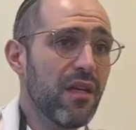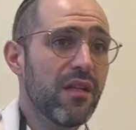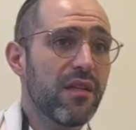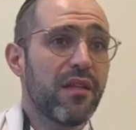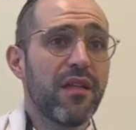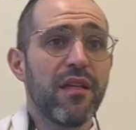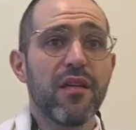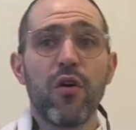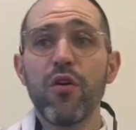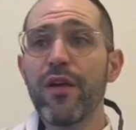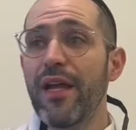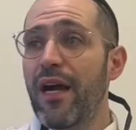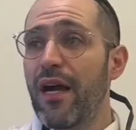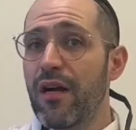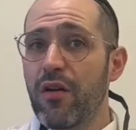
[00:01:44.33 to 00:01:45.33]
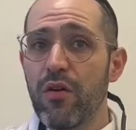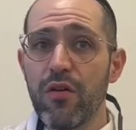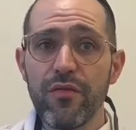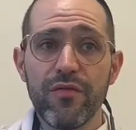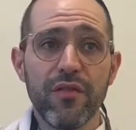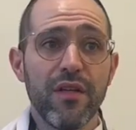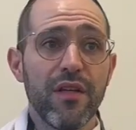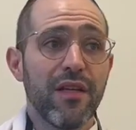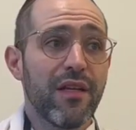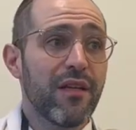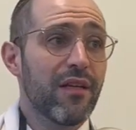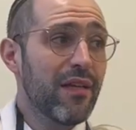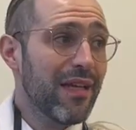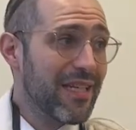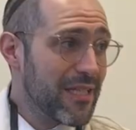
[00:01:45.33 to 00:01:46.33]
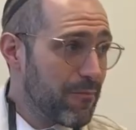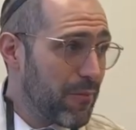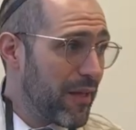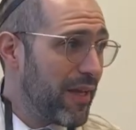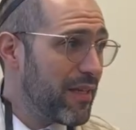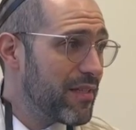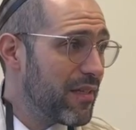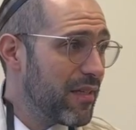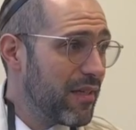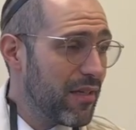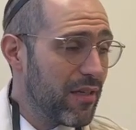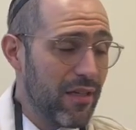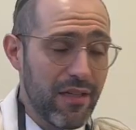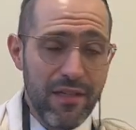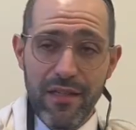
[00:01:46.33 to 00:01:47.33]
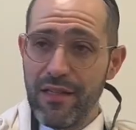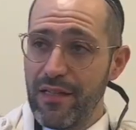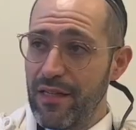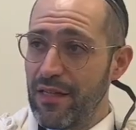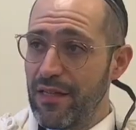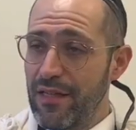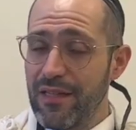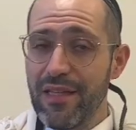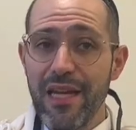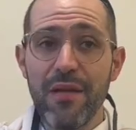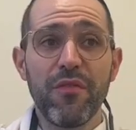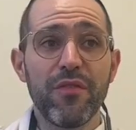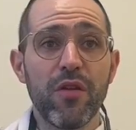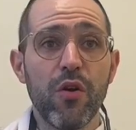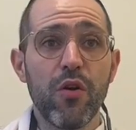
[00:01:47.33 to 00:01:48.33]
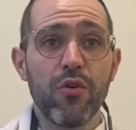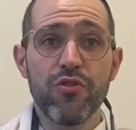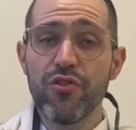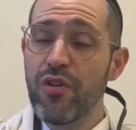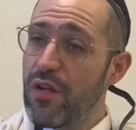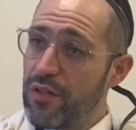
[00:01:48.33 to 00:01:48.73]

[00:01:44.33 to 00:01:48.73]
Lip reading: the Chok Yaakov explains in the name of the Rosh.